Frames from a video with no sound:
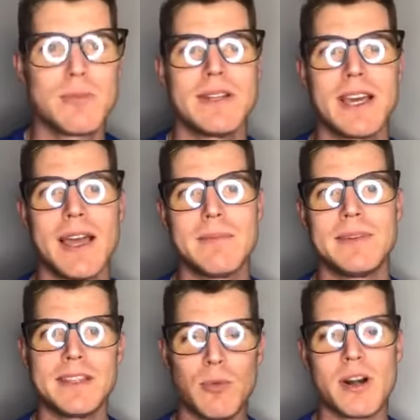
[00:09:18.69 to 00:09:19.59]
with my time,
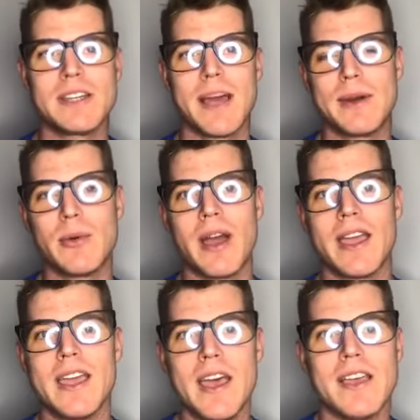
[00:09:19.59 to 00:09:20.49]
the morning time
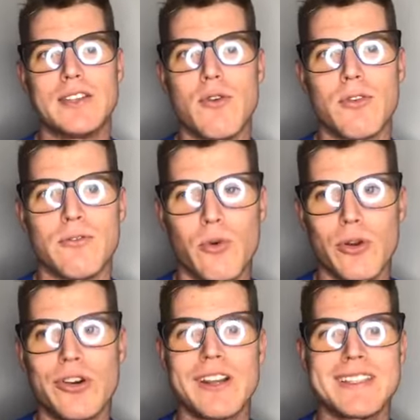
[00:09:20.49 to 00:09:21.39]
anyway. So from
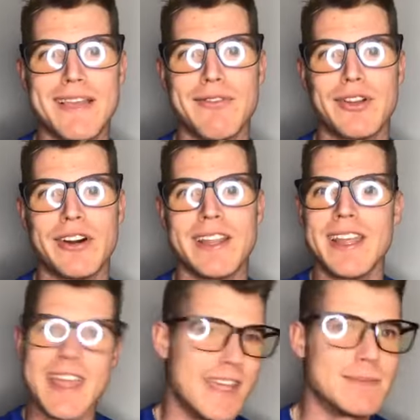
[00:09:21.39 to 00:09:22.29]
4.30 to
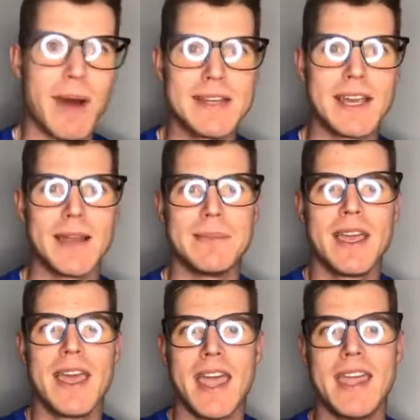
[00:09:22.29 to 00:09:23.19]
7.30, it's my time.
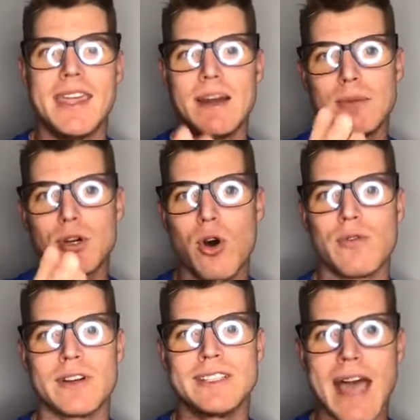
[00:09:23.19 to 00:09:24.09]
And I'm gonna go
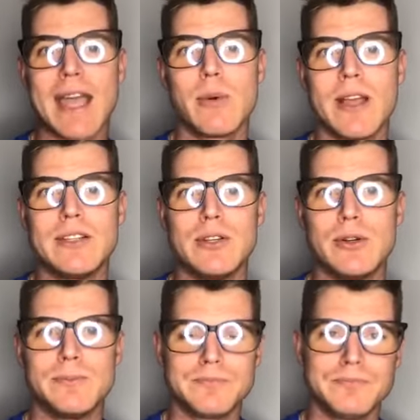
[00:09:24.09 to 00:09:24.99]
over exactly what I
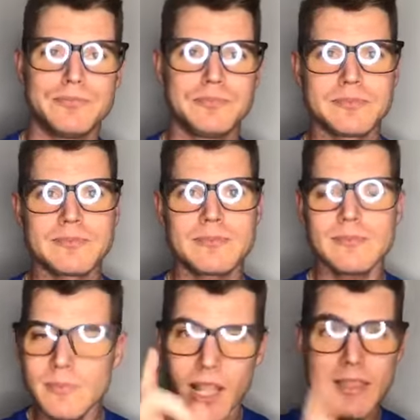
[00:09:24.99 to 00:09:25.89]
do
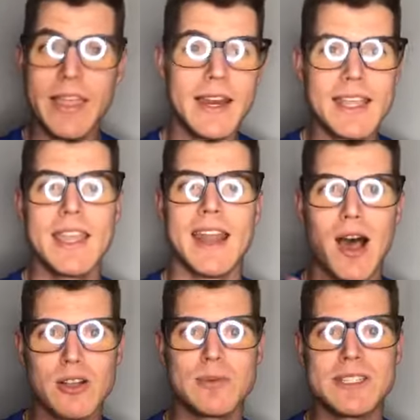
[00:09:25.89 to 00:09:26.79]
that again
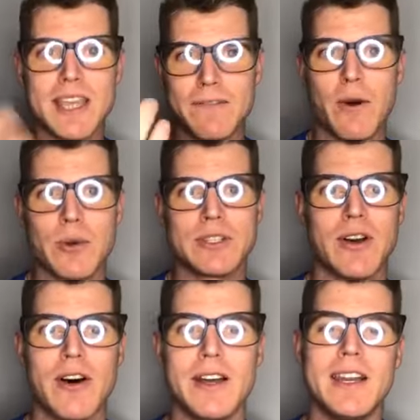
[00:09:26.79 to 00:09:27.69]
helps me stay focused
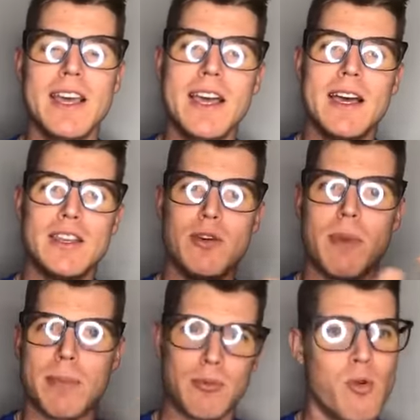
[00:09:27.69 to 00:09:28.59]
on you know
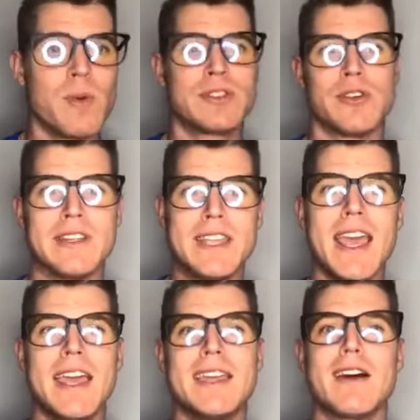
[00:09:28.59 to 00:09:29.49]
my performance during the
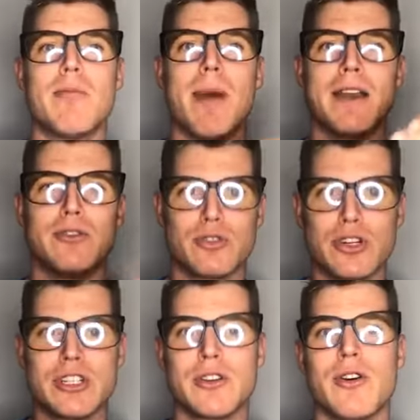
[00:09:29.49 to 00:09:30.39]
day, my
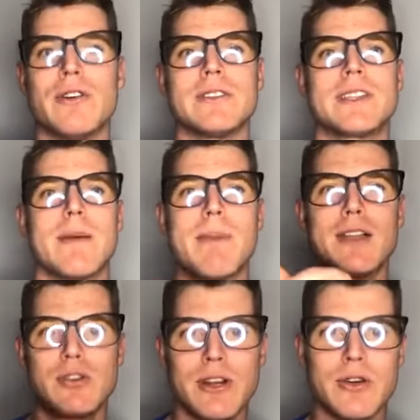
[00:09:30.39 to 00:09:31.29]
nutrition goals, my
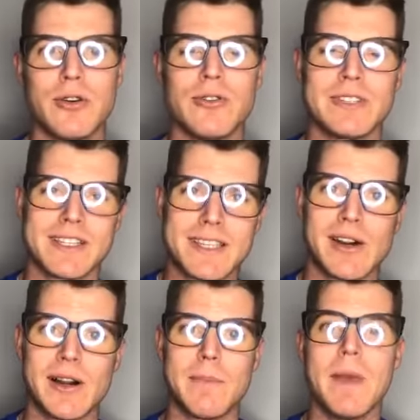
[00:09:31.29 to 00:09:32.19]
training goals,
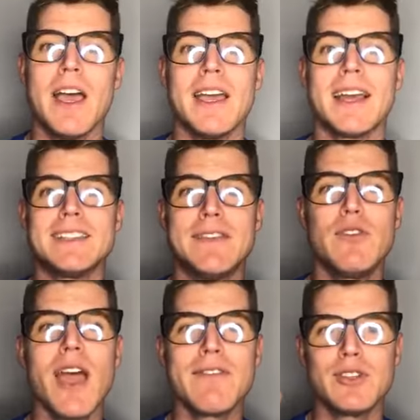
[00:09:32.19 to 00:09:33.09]
etc. Guys, if
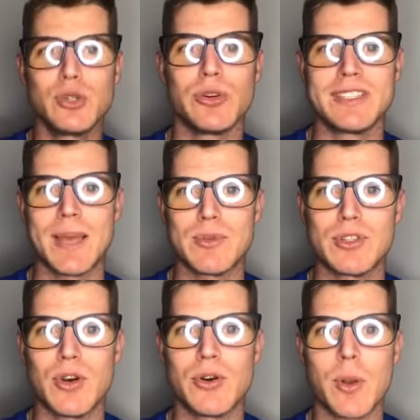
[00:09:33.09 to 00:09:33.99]
you have enjoyed this
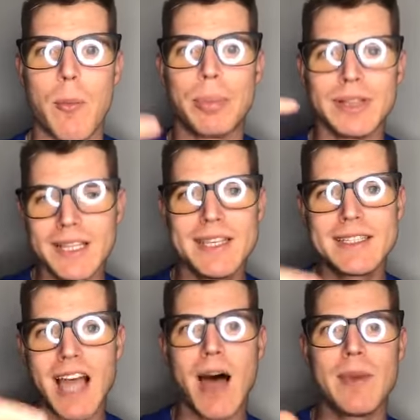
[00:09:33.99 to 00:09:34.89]
episode,
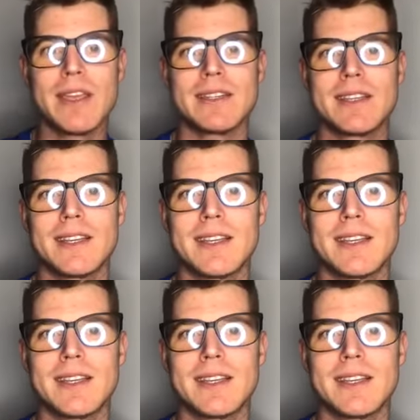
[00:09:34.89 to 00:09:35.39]
please comment